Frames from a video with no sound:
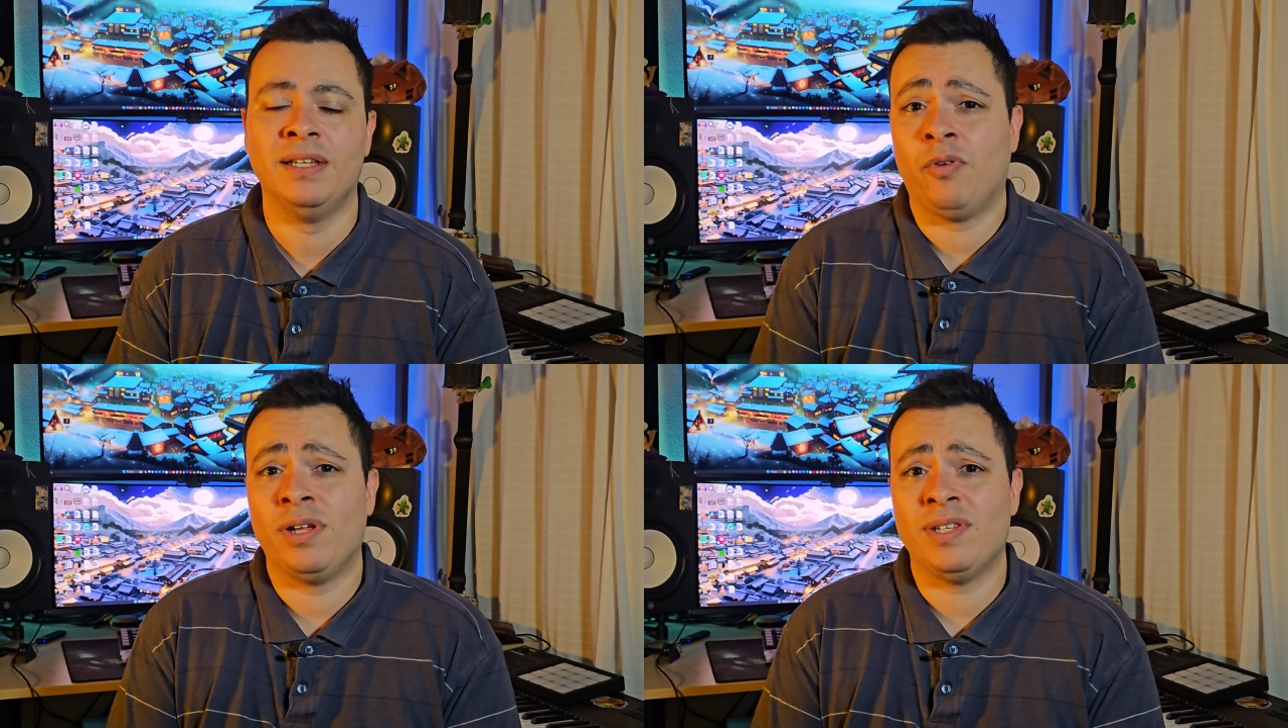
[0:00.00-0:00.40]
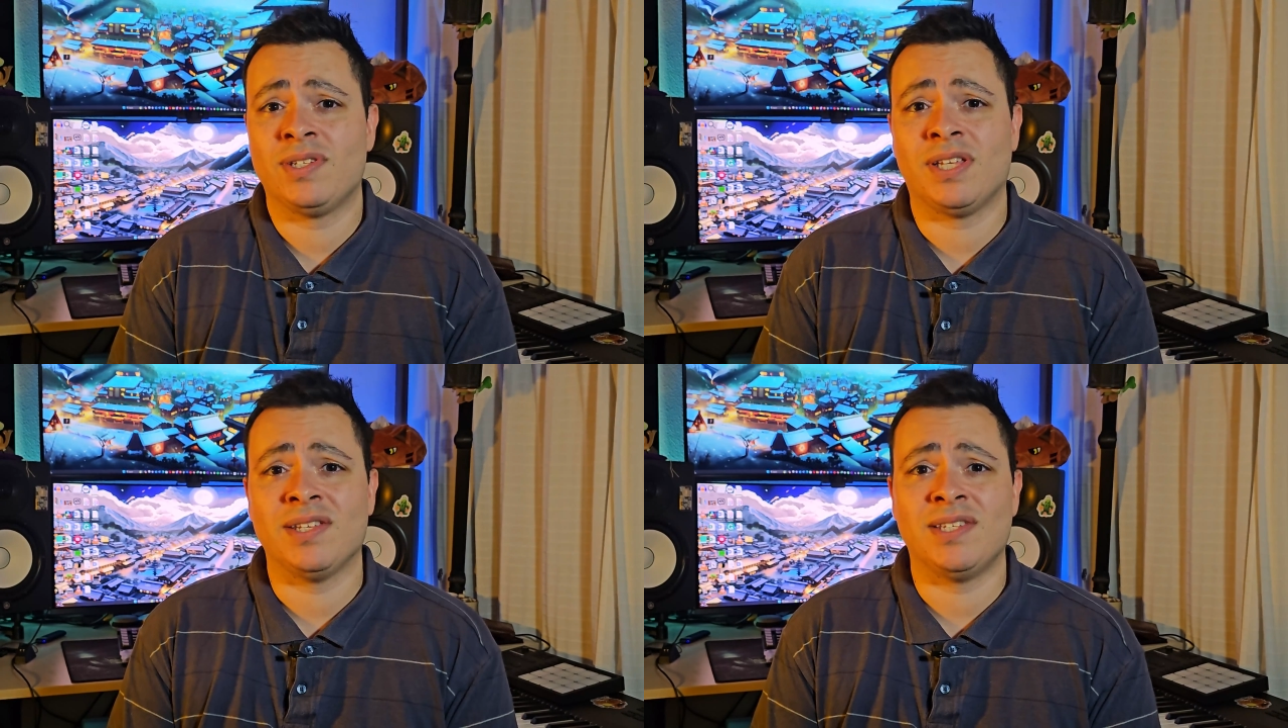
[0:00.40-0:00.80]
Before I
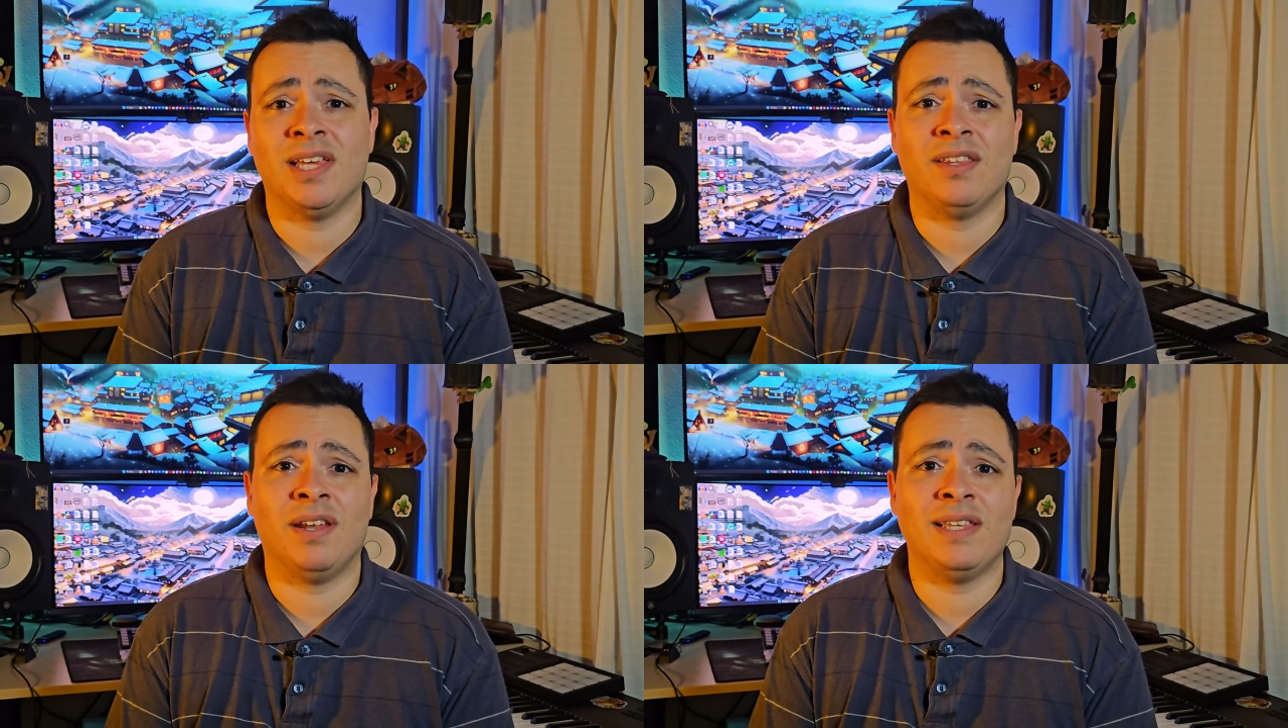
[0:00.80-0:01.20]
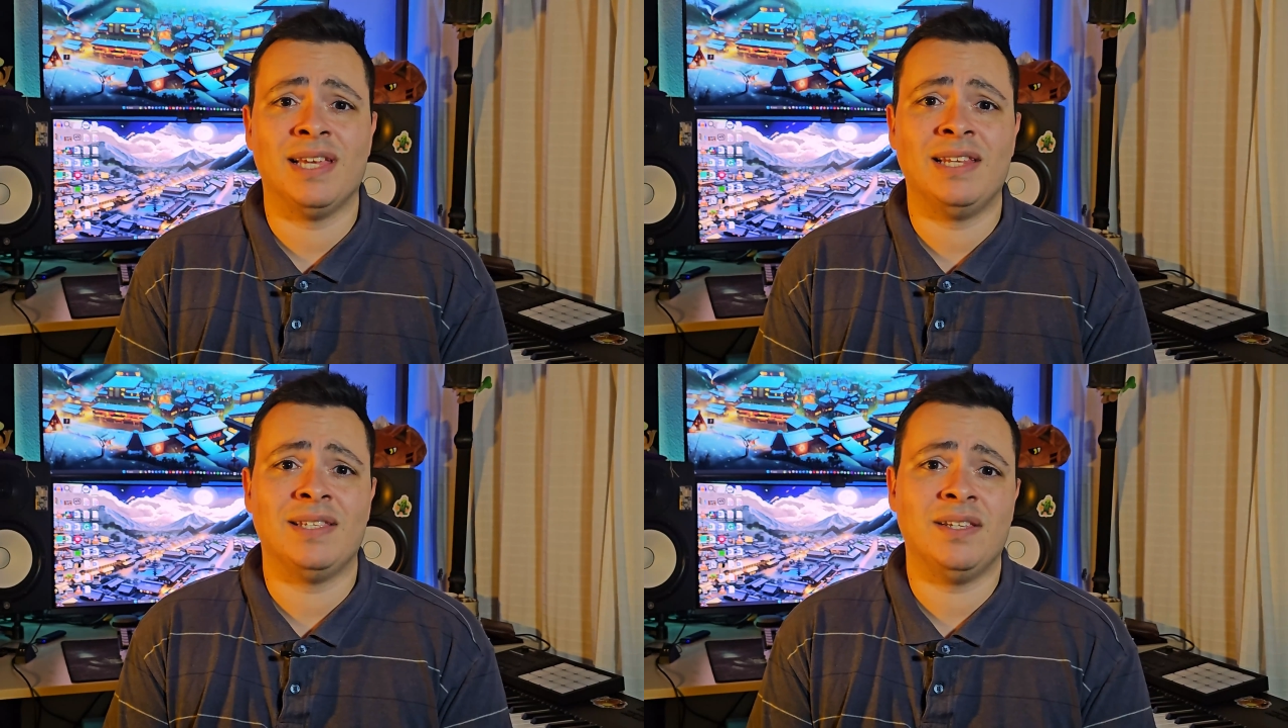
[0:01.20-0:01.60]
discuss the other
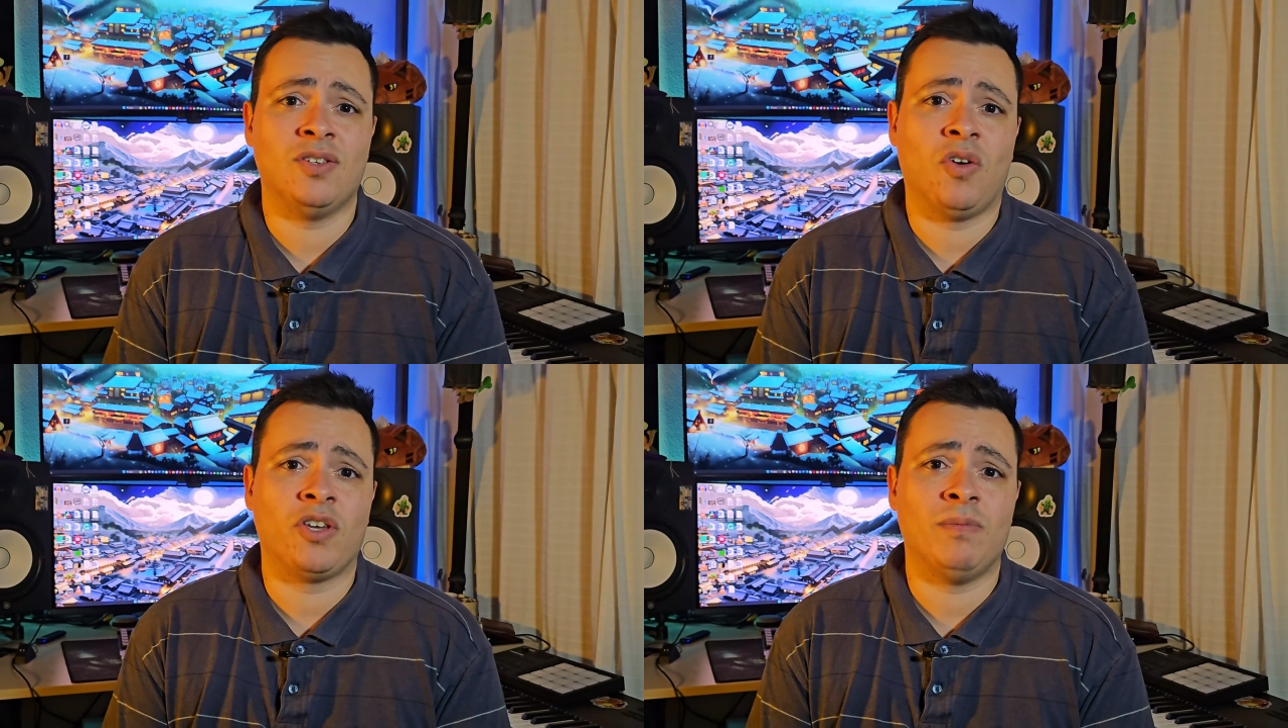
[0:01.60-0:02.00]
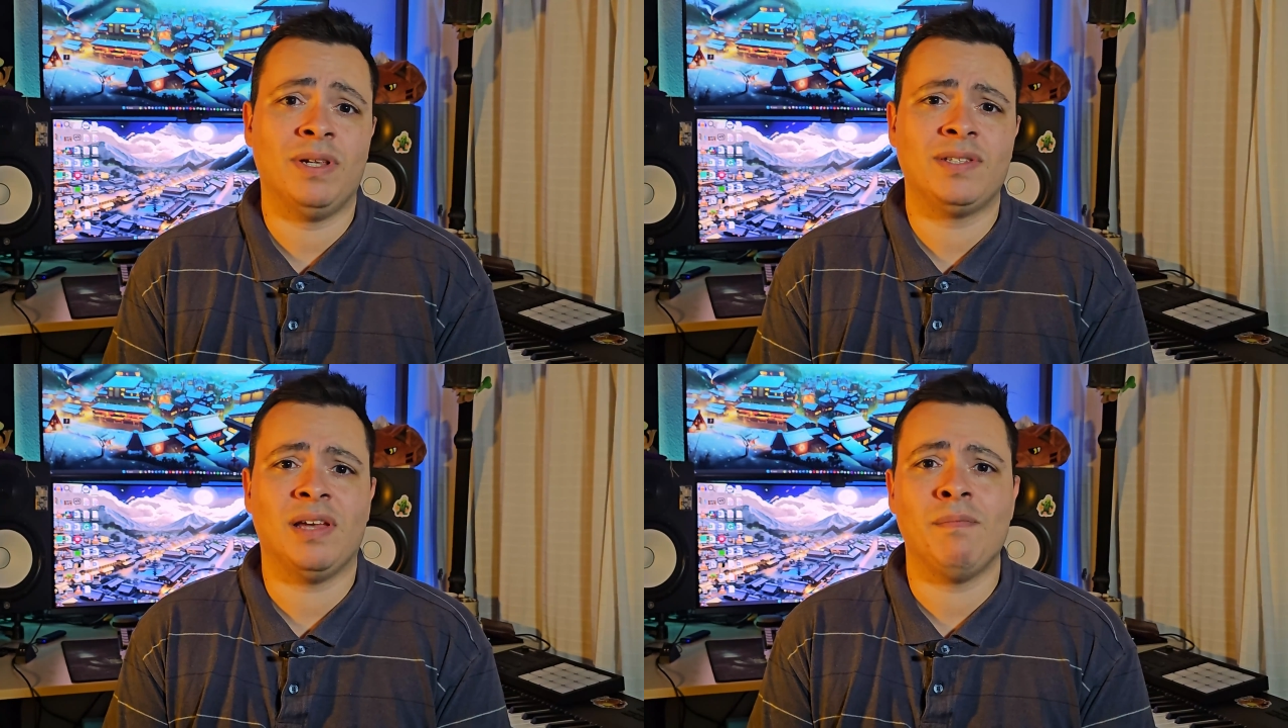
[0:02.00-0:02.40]
identity documents,